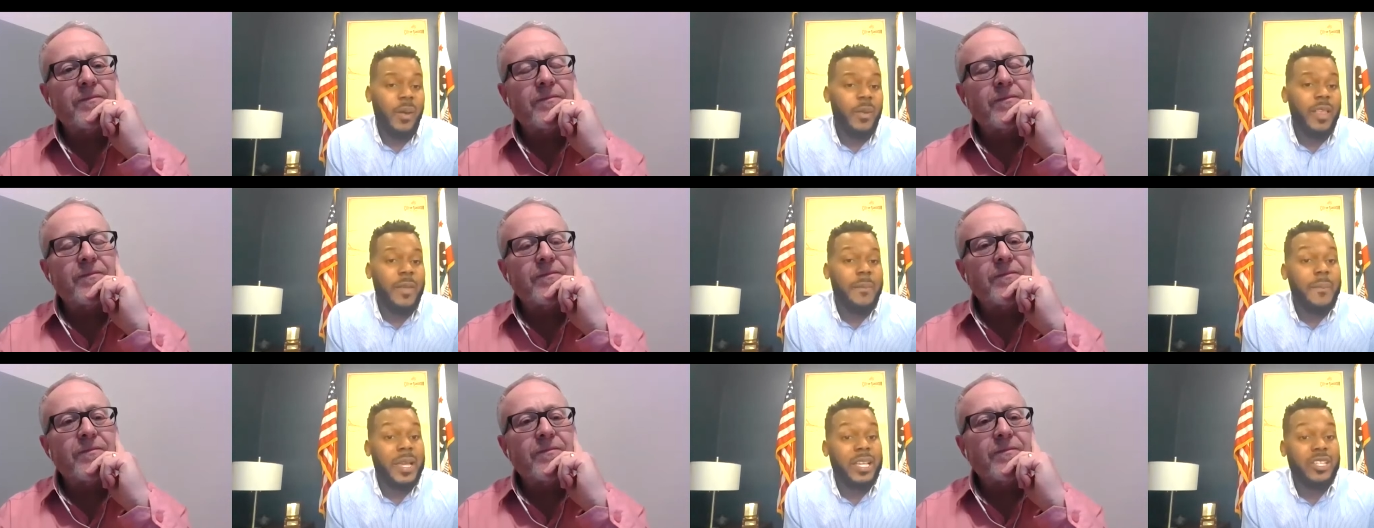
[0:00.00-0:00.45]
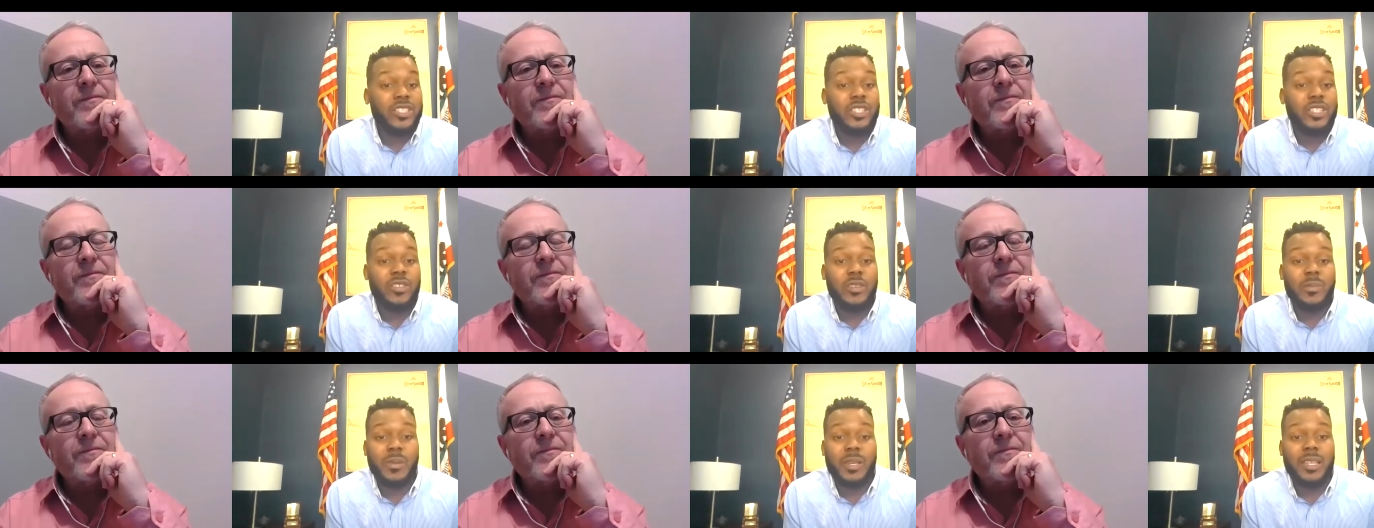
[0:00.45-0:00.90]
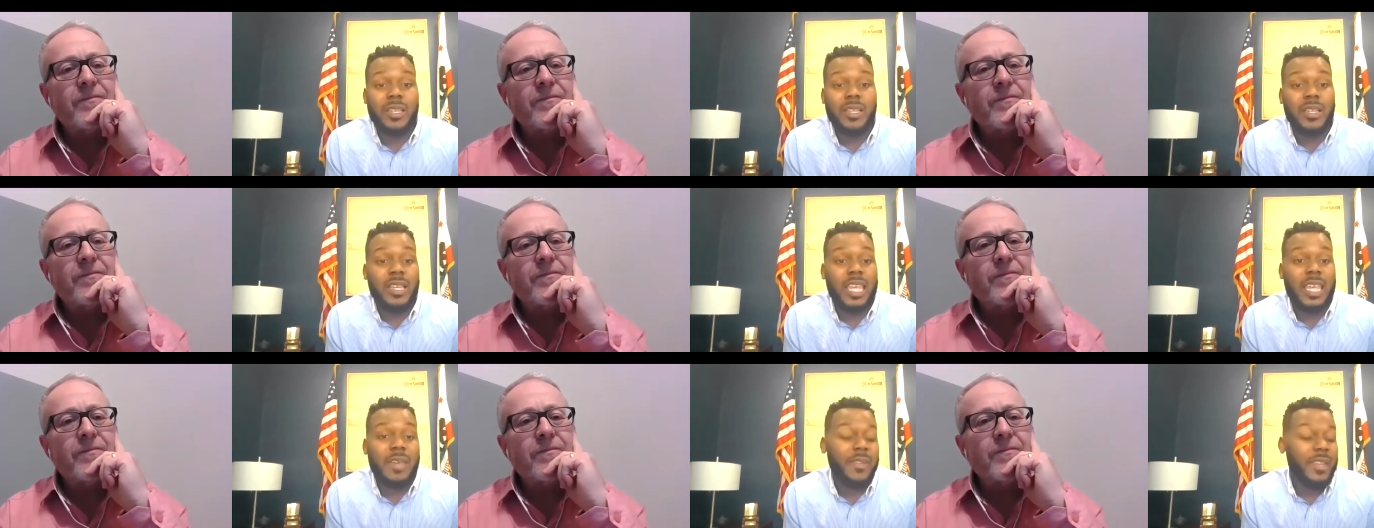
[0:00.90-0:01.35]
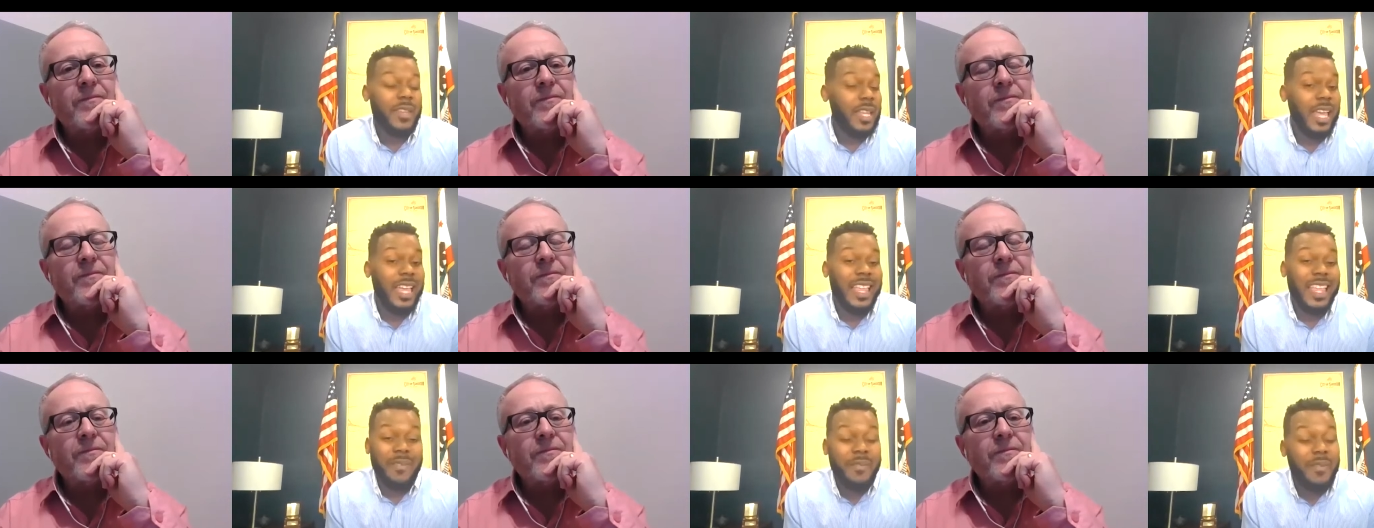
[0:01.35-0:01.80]
Speaker 1: would have meant she would have been even
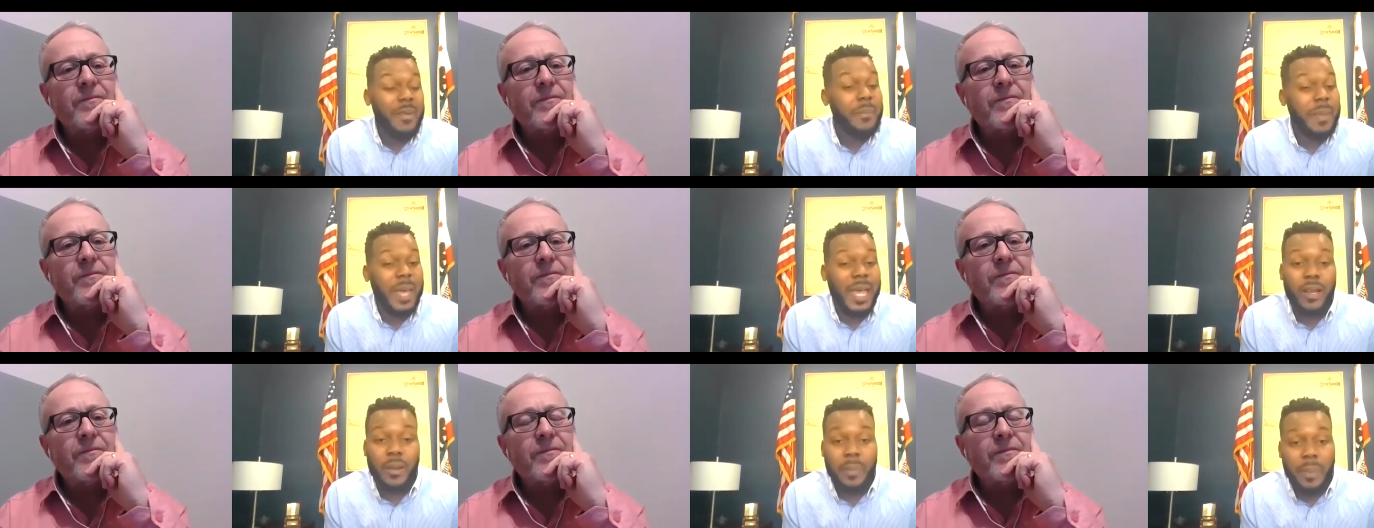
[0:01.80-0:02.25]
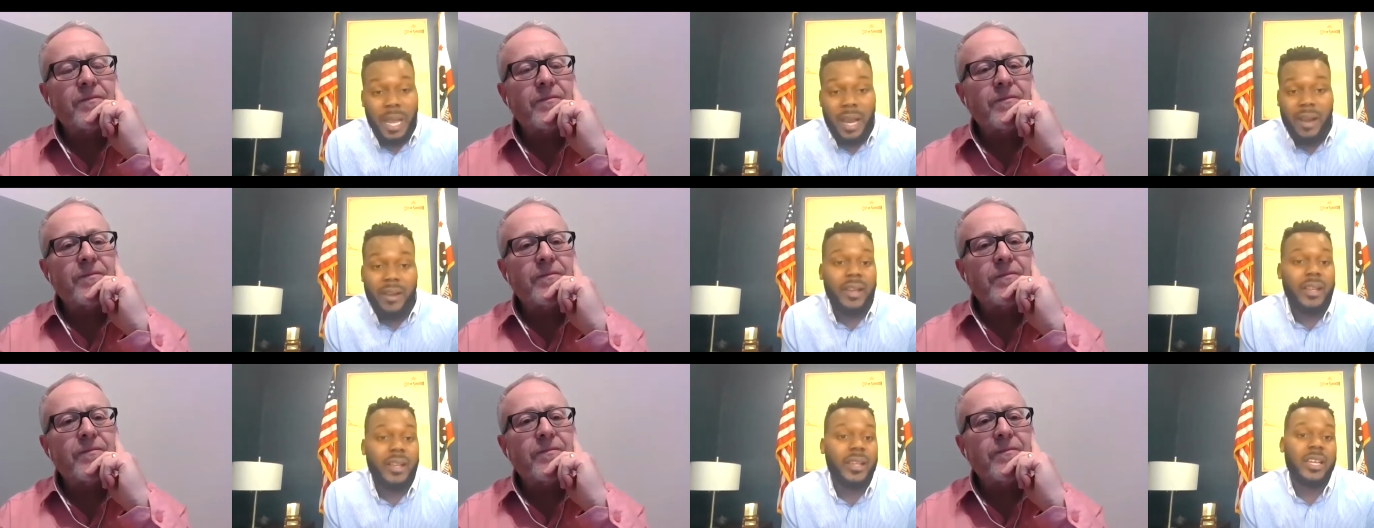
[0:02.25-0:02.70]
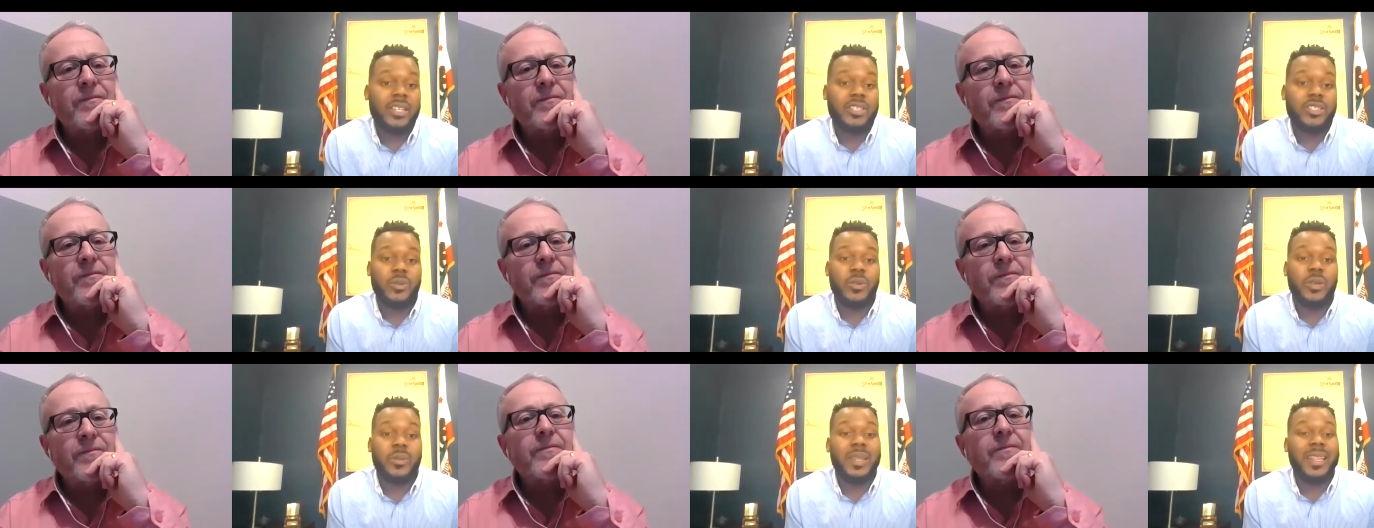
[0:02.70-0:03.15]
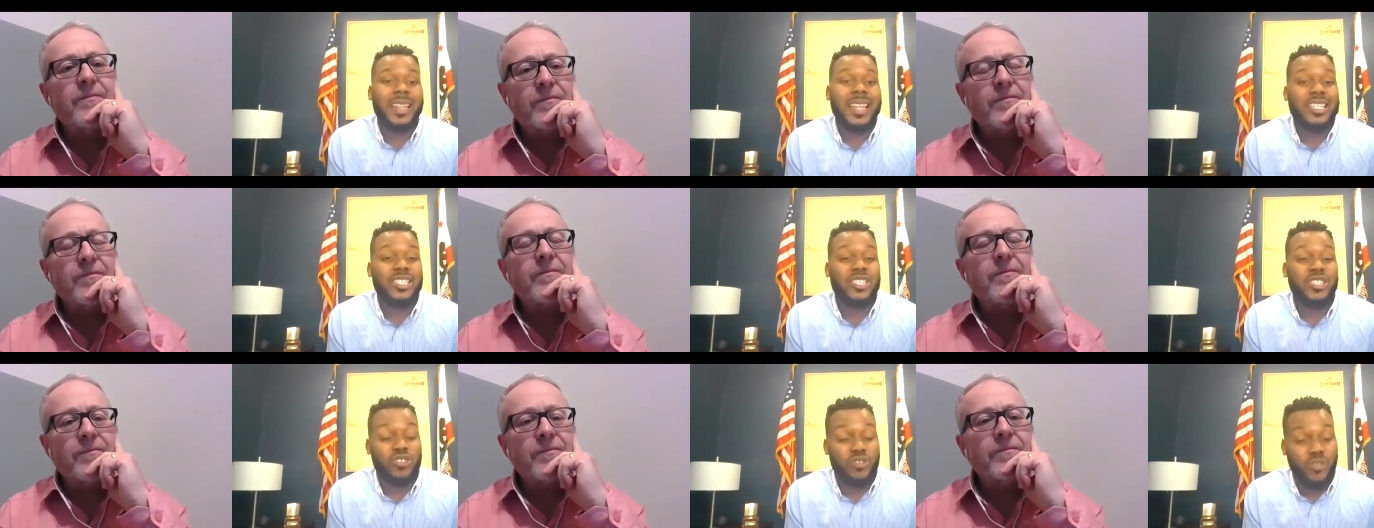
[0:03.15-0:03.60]
an even better parent, as she would have been
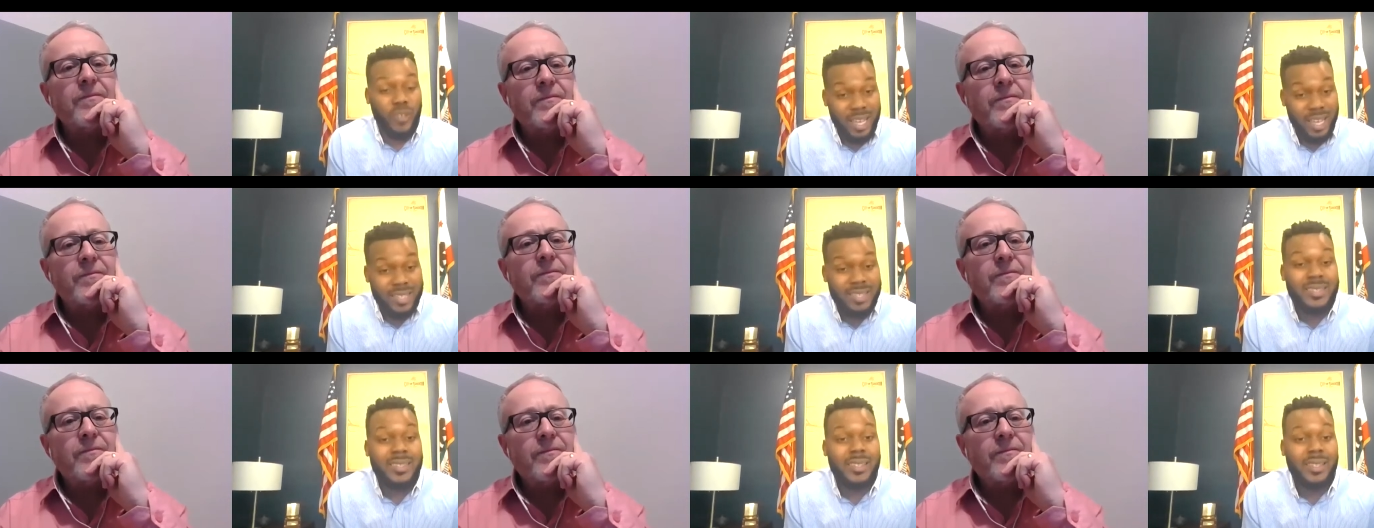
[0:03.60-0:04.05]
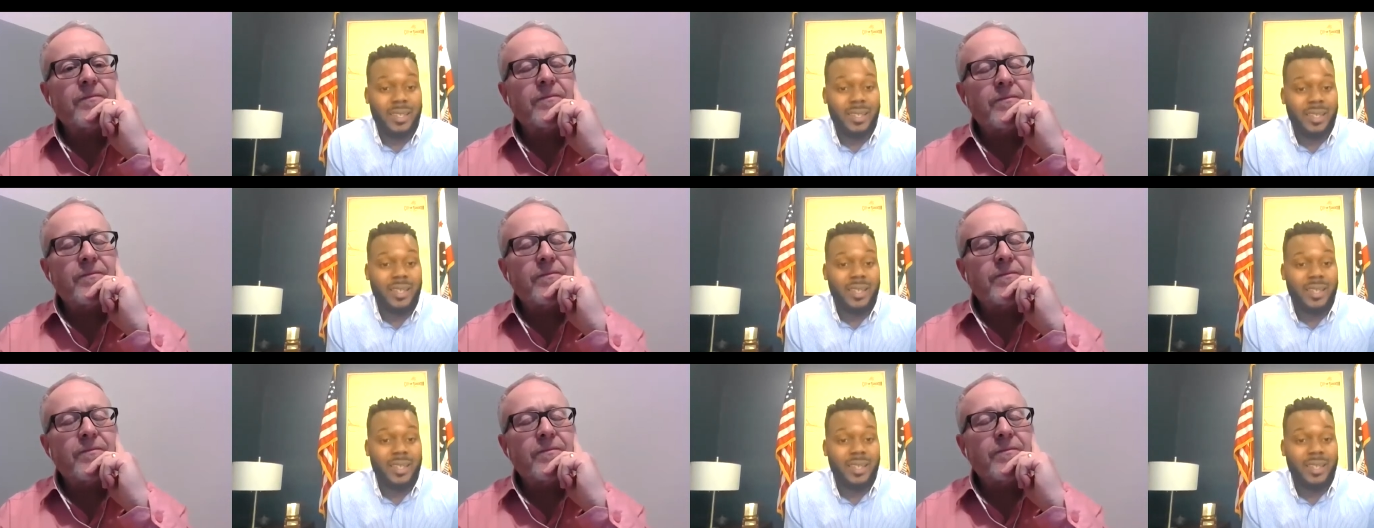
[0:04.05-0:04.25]
less stressed,